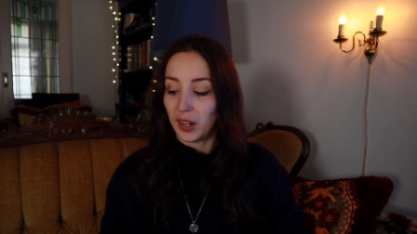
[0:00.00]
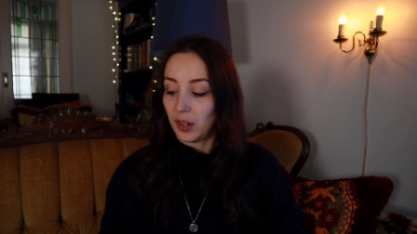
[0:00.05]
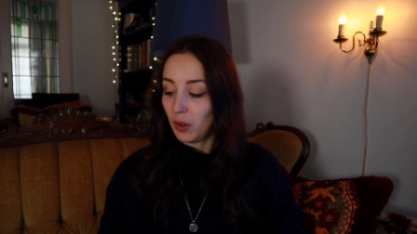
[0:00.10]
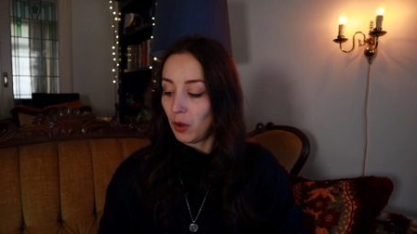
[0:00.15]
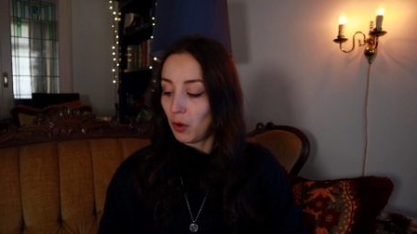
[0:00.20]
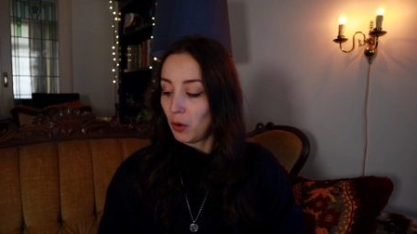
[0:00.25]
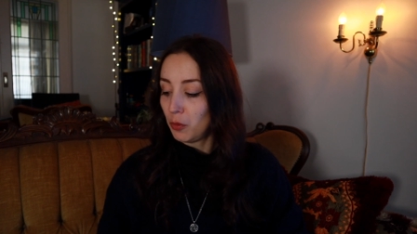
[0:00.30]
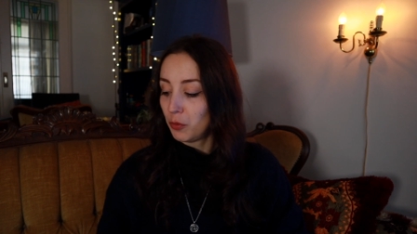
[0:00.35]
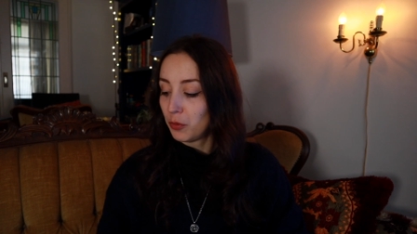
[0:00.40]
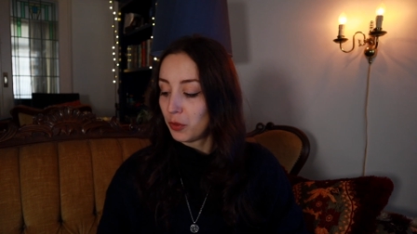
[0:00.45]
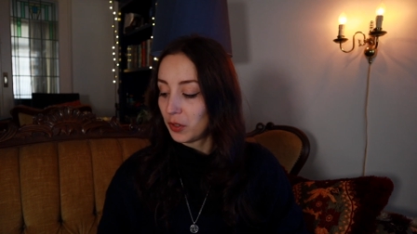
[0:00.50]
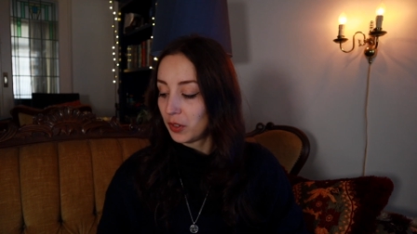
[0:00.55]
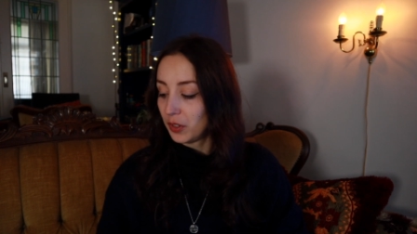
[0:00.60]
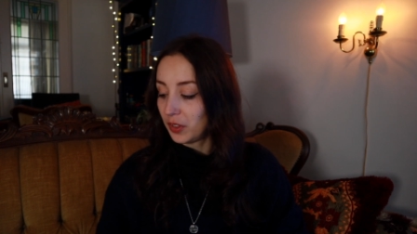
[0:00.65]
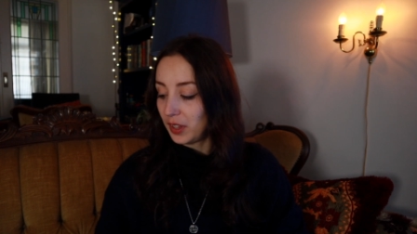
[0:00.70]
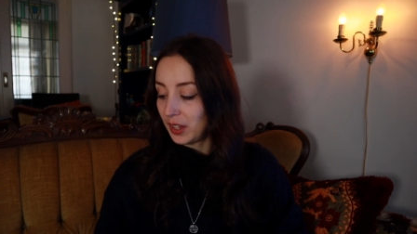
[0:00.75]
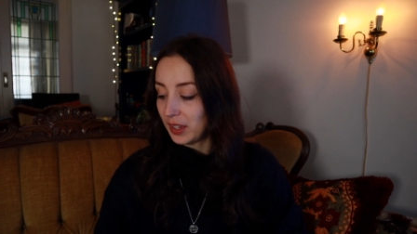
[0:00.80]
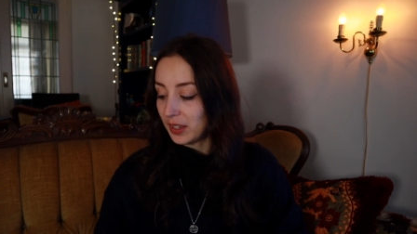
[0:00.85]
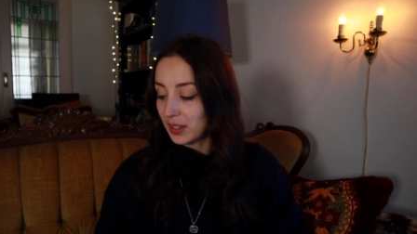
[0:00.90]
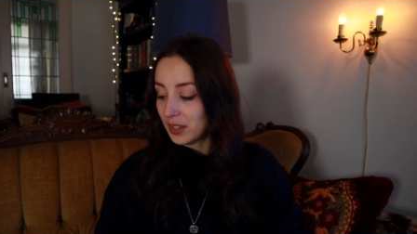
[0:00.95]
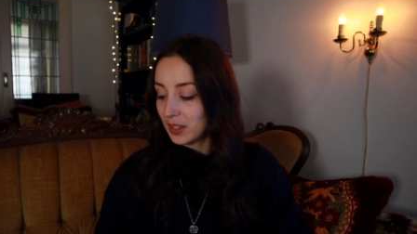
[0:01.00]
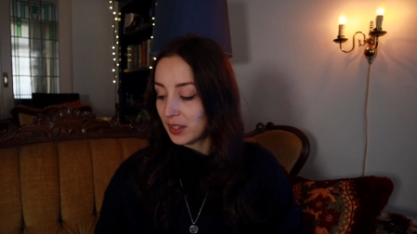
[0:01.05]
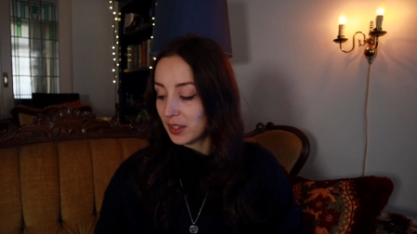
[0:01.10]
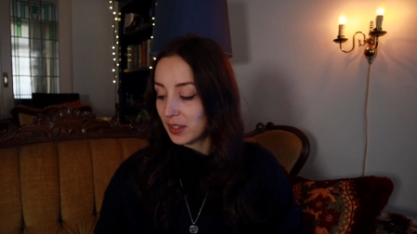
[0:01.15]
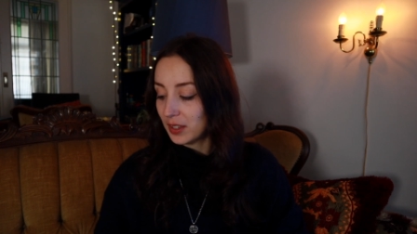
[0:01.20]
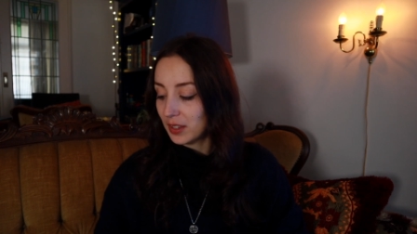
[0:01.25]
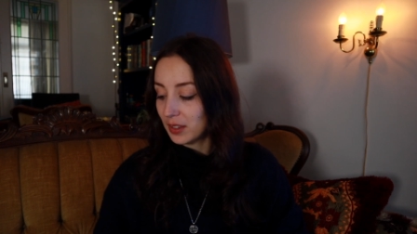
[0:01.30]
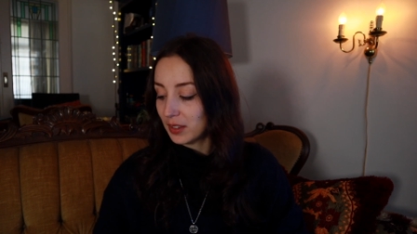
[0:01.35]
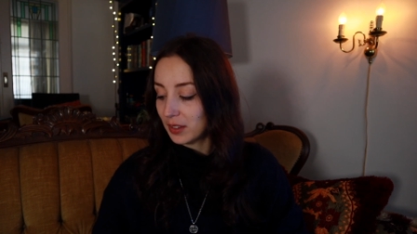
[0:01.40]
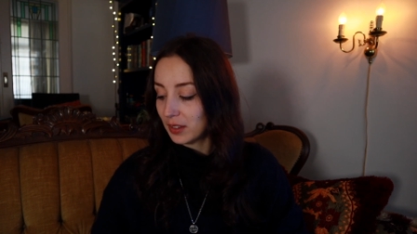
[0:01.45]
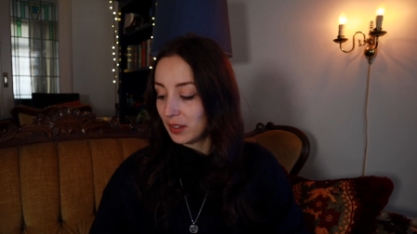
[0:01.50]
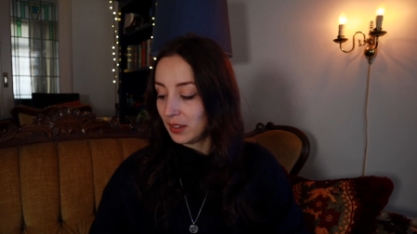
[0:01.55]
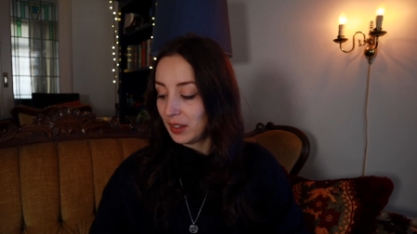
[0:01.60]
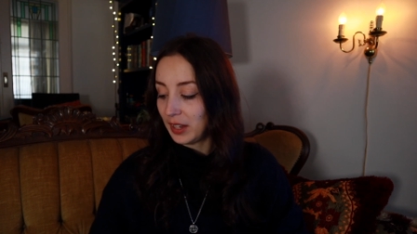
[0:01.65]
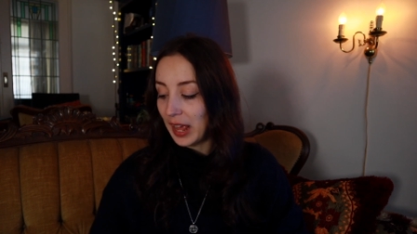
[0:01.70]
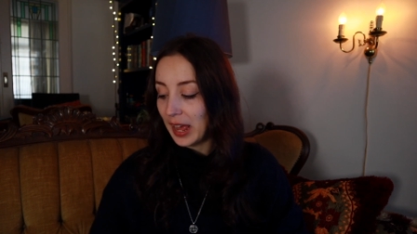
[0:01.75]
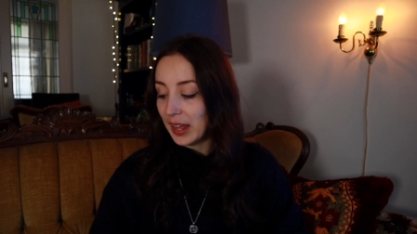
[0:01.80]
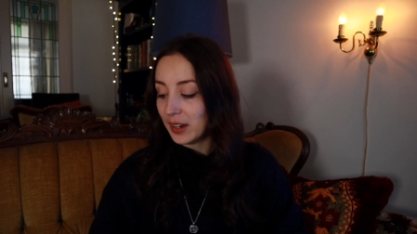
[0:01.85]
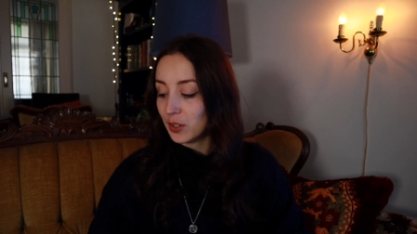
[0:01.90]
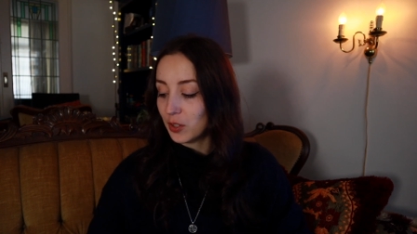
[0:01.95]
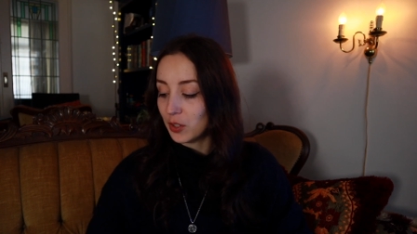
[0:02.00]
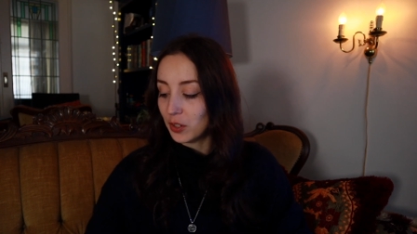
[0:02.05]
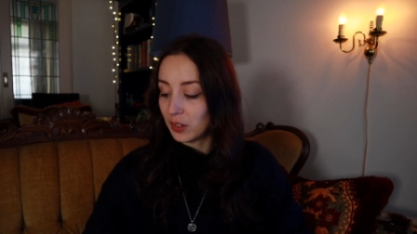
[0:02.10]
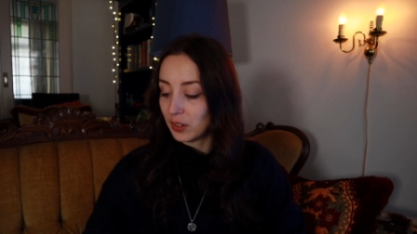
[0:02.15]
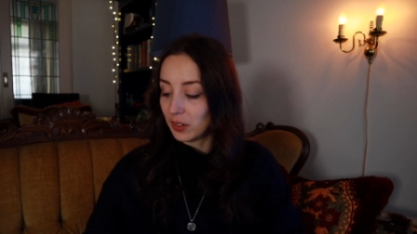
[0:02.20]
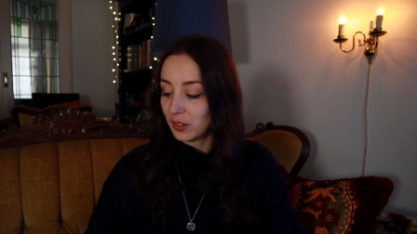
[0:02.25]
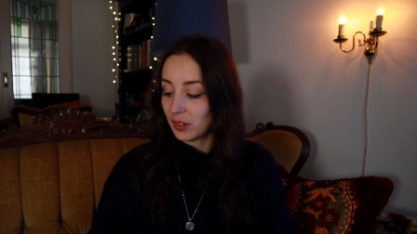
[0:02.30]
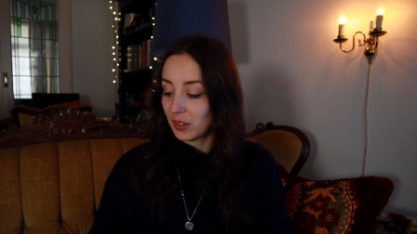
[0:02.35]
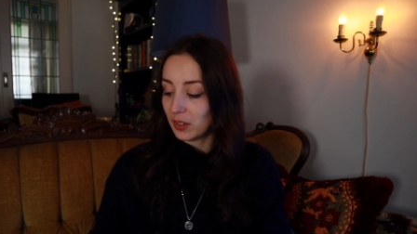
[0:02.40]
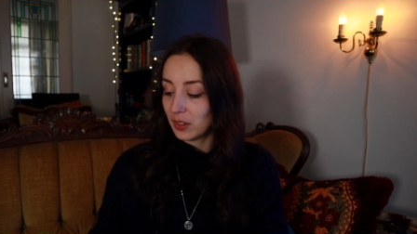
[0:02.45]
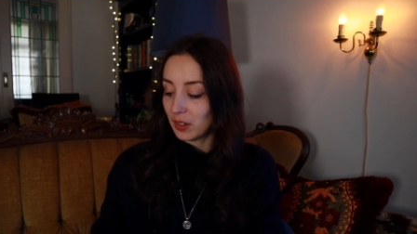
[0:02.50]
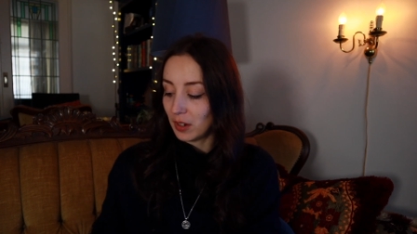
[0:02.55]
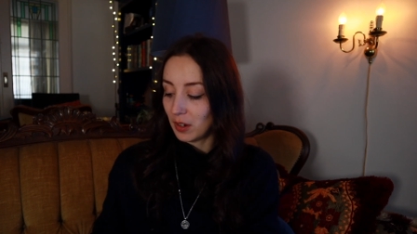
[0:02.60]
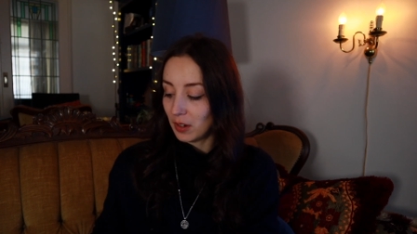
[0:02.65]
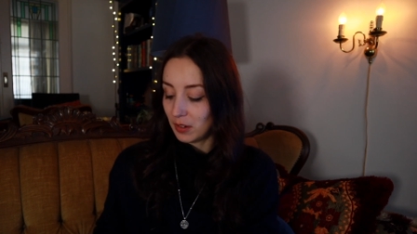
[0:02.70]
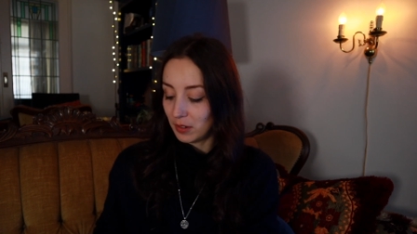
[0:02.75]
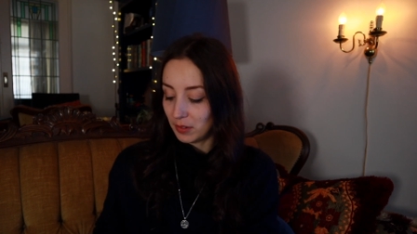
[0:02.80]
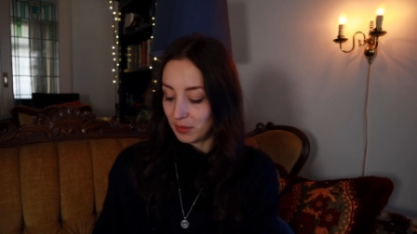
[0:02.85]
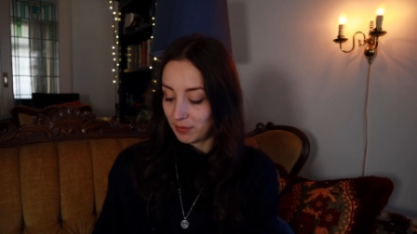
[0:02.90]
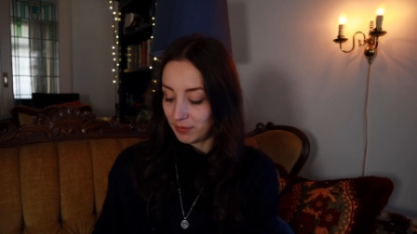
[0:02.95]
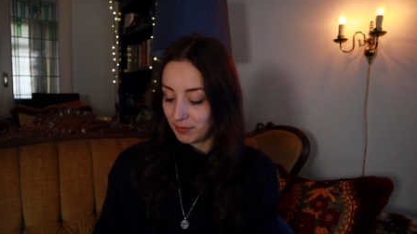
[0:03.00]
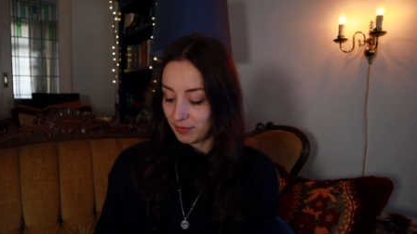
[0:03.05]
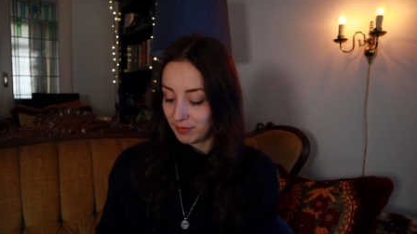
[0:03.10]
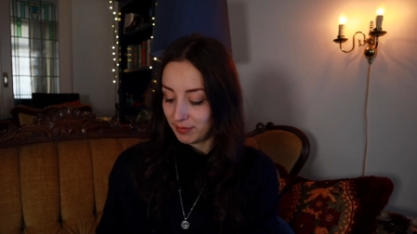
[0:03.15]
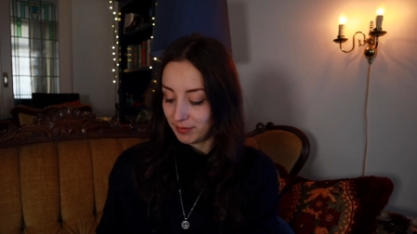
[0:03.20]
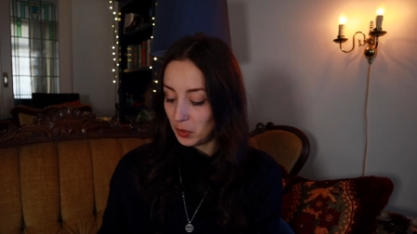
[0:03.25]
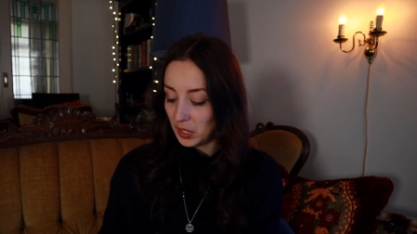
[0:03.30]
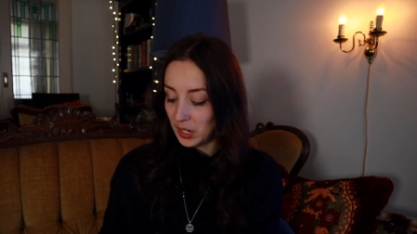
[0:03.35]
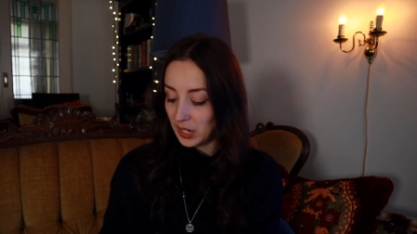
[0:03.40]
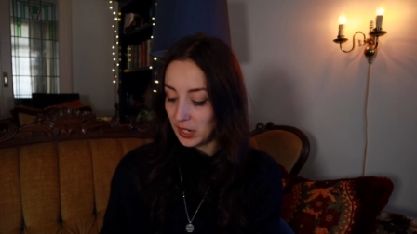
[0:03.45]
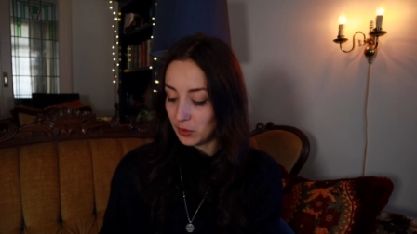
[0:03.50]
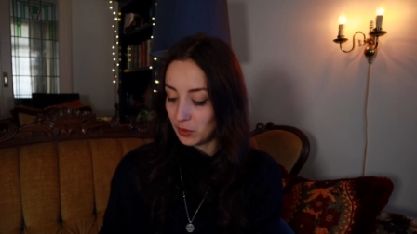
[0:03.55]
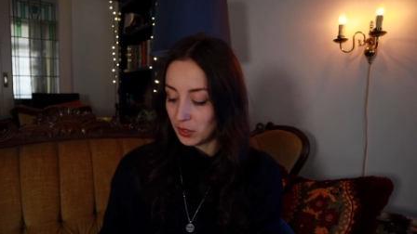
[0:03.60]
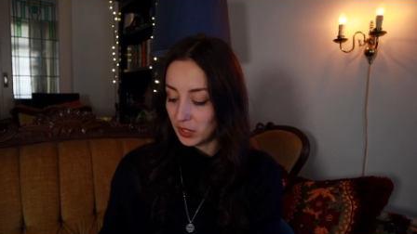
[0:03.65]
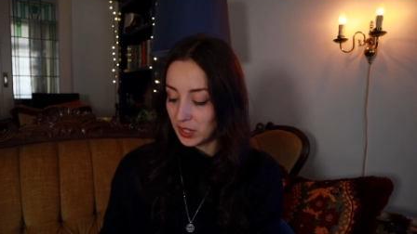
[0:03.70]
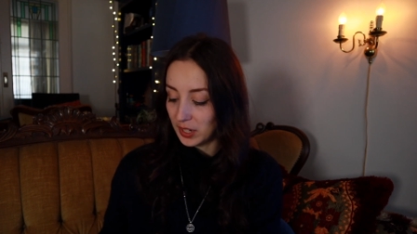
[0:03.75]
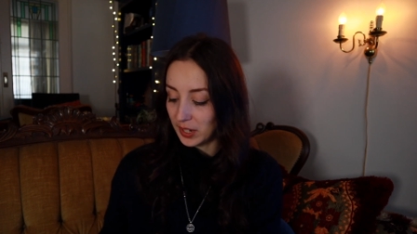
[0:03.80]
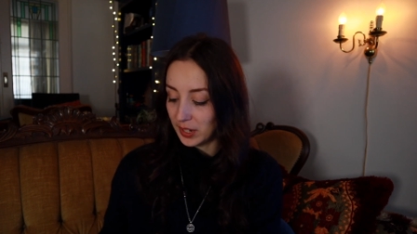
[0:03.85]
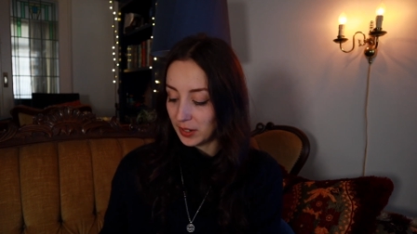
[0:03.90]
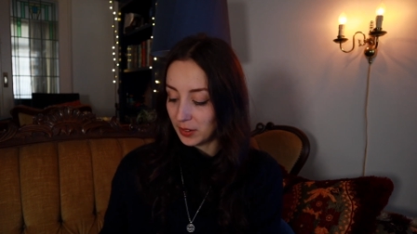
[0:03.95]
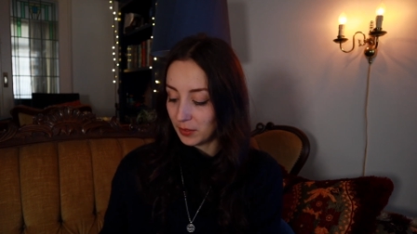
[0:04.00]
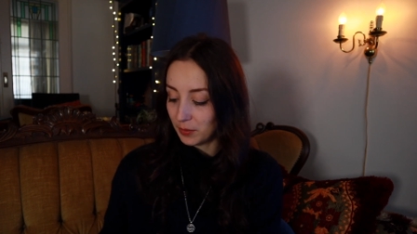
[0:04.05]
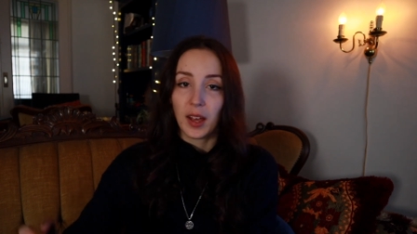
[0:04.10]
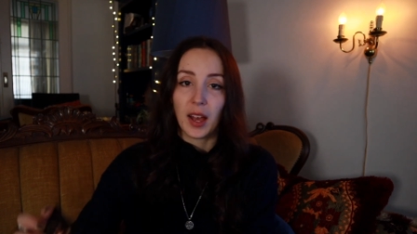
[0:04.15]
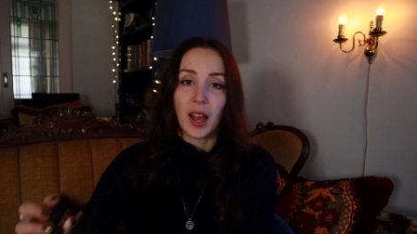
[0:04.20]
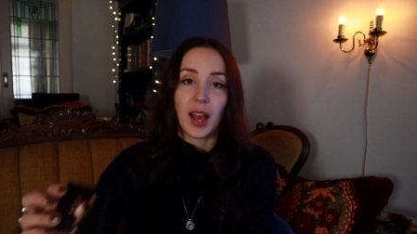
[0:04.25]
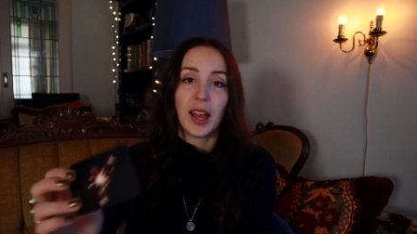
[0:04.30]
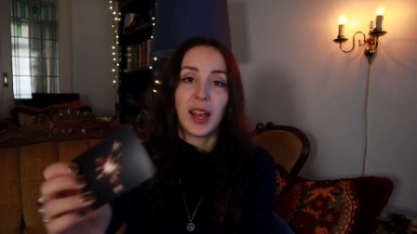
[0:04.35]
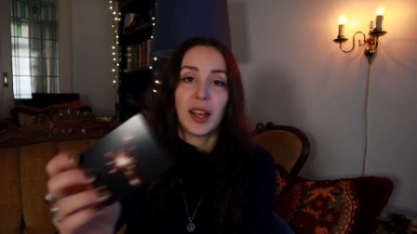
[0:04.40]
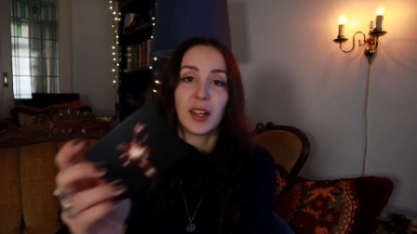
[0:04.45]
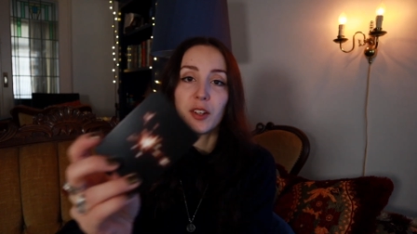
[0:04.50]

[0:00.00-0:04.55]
and over this lantern. So, pretty interesting. I